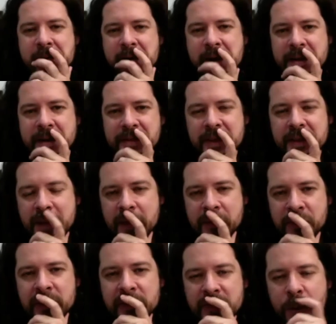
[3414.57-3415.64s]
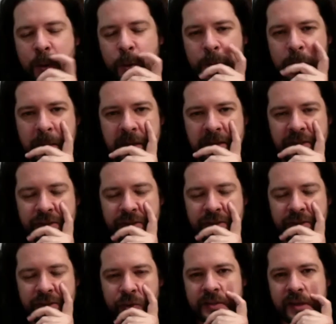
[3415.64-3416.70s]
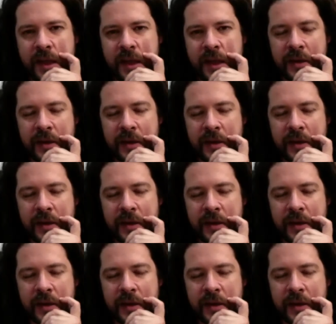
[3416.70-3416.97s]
I think I think that will be my choice. Voice,